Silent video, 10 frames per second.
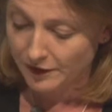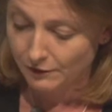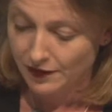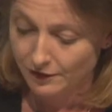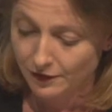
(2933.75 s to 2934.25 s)
We
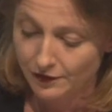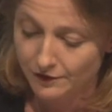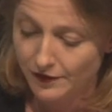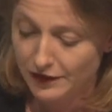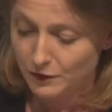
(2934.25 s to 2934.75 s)
have a lot of
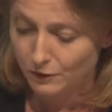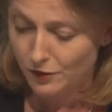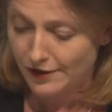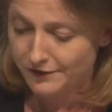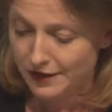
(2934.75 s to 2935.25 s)
husband and
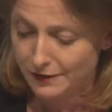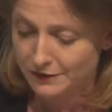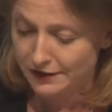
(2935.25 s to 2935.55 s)
wife teams.